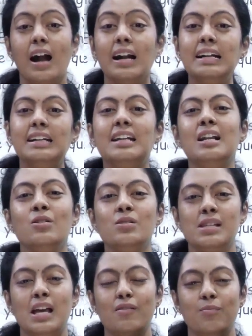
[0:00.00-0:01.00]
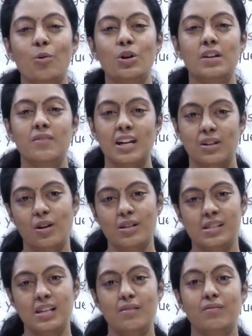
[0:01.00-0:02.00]
Until you self-motivate
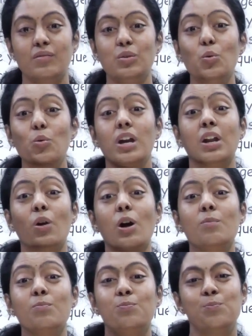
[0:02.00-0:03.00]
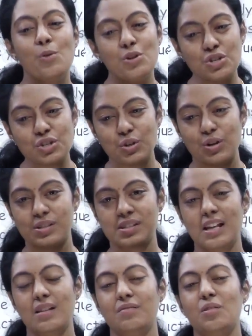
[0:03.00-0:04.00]
yourself, you cannot push
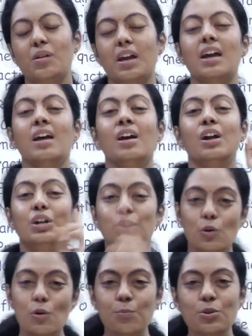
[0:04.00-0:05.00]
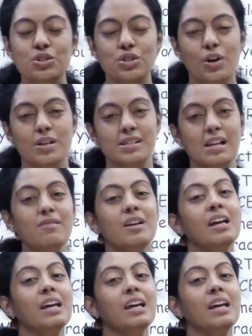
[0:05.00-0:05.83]
yourself, okay? Do push yourself.